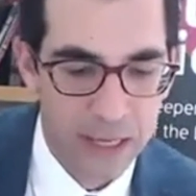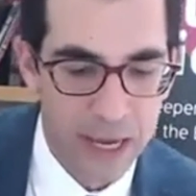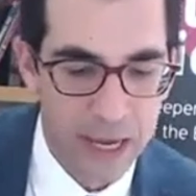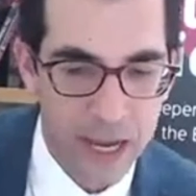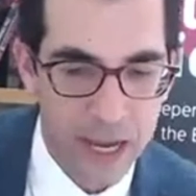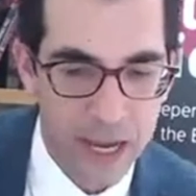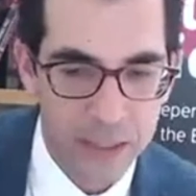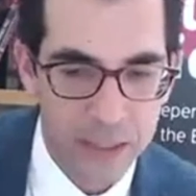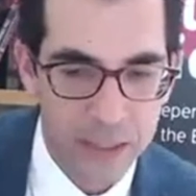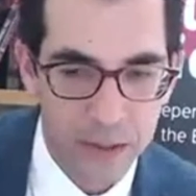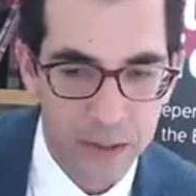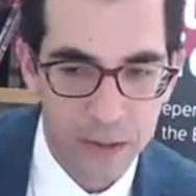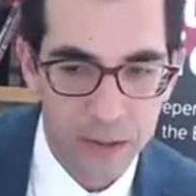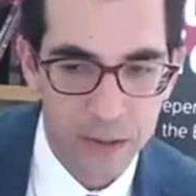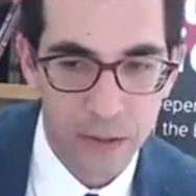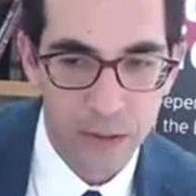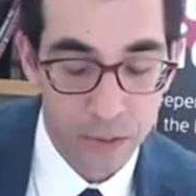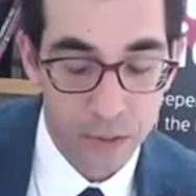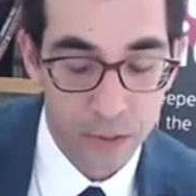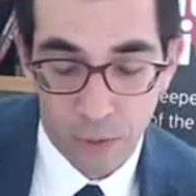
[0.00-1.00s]

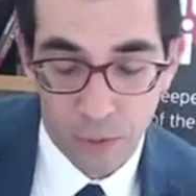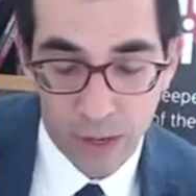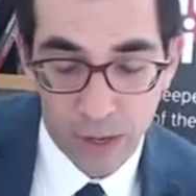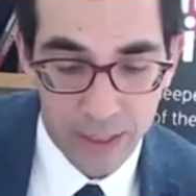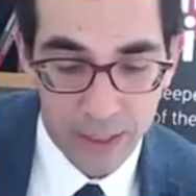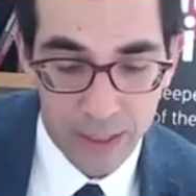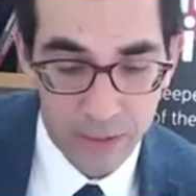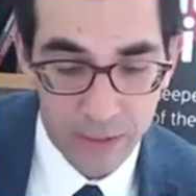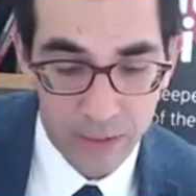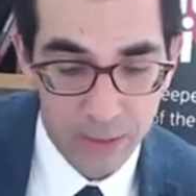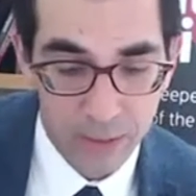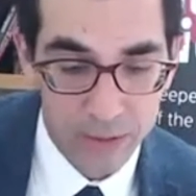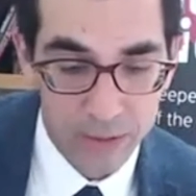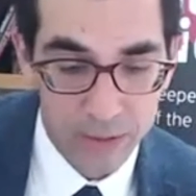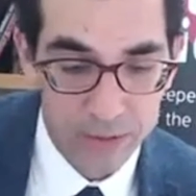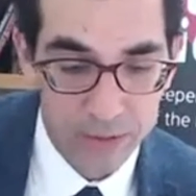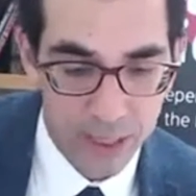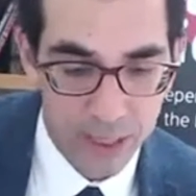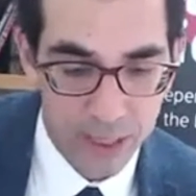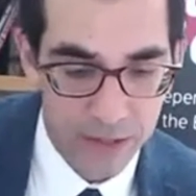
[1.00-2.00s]
to
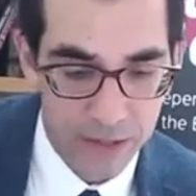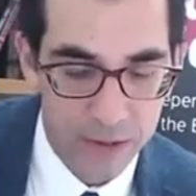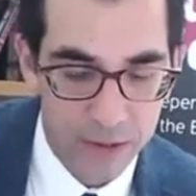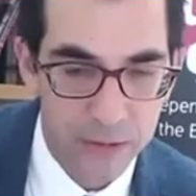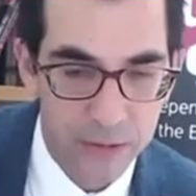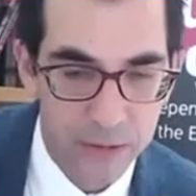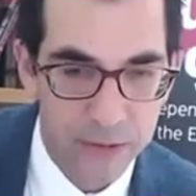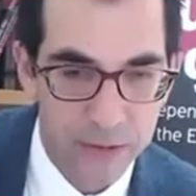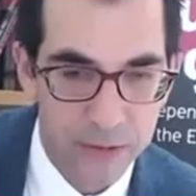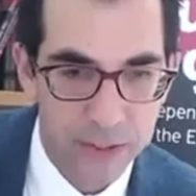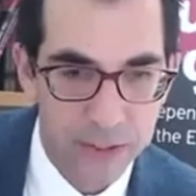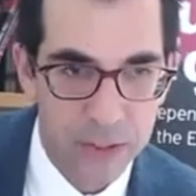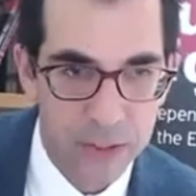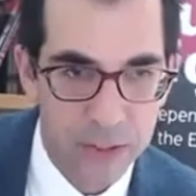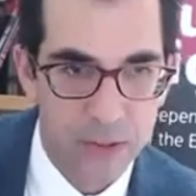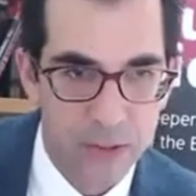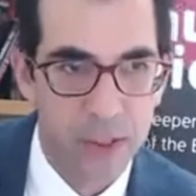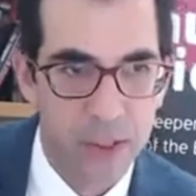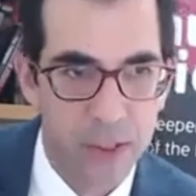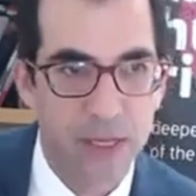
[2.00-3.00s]
work together to
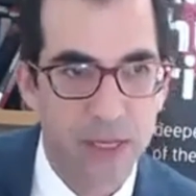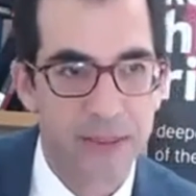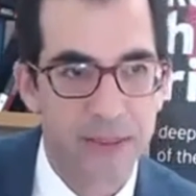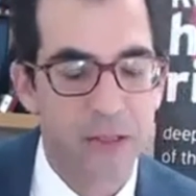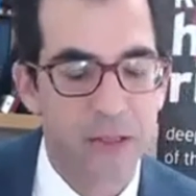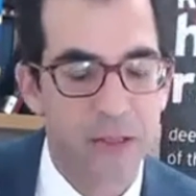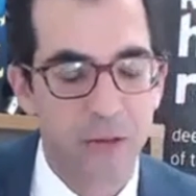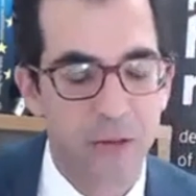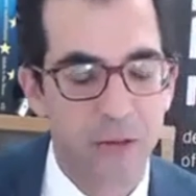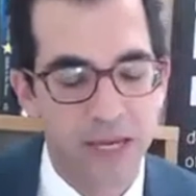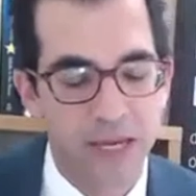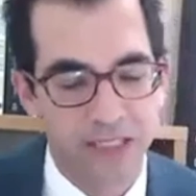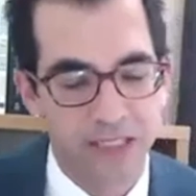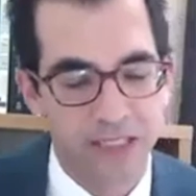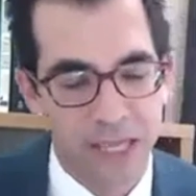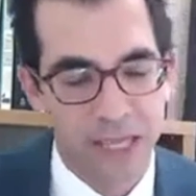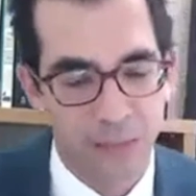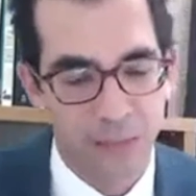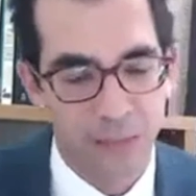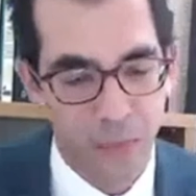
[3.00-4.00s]
ensure that, to the
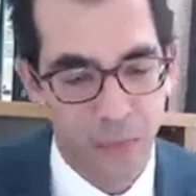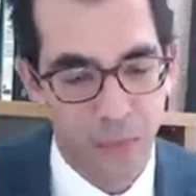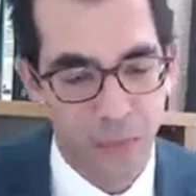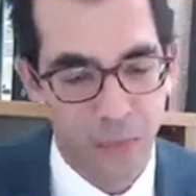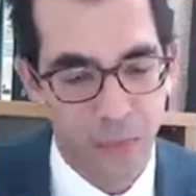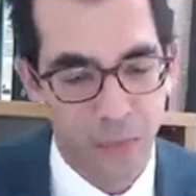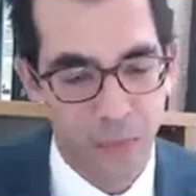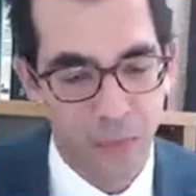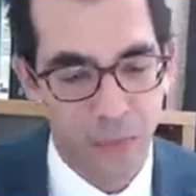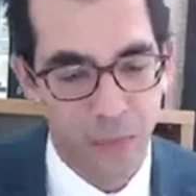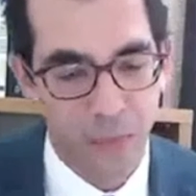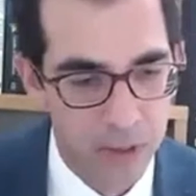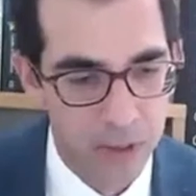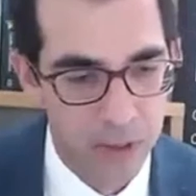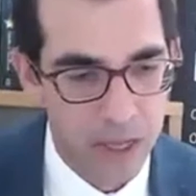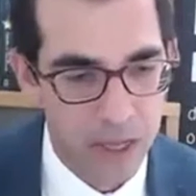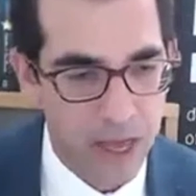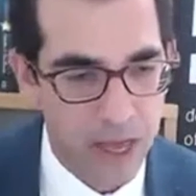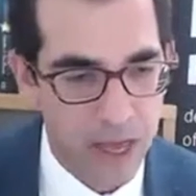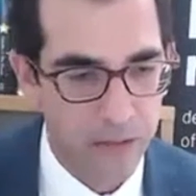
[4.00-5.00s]
extent
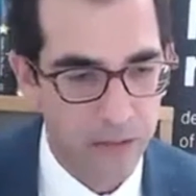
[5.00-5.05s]
possible,